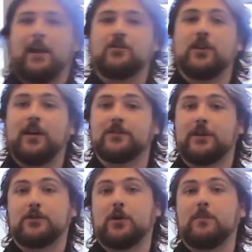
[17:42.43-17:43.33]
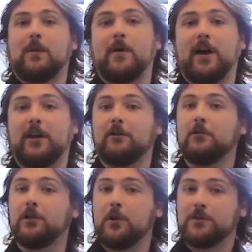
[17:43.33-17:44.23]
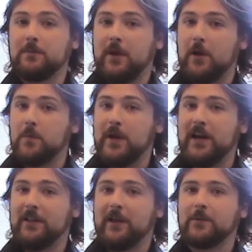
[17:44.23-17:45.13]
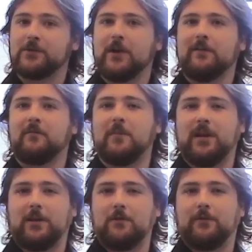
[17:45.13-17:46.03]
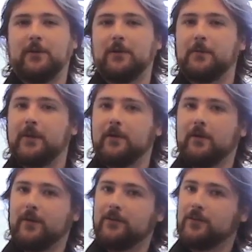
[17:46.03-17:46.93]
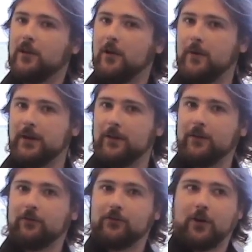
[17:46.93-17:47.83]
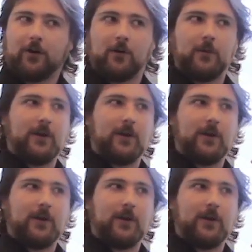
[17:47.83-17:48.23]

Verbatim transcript: catch as I turn my body, closing my own body language off, making you feel a little bit nervous, going to this darker